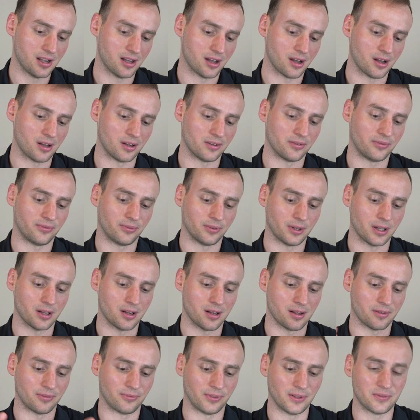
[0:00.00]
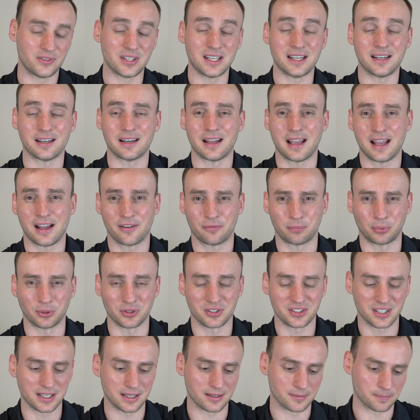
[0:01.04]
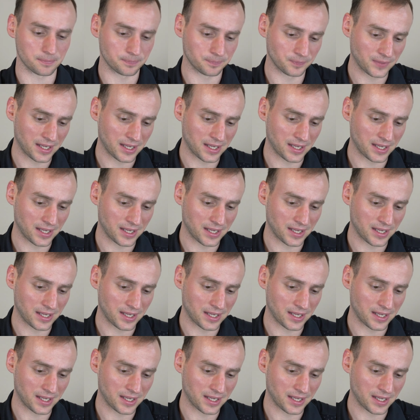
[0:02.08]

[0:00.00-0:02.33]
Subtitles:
of 15.5%.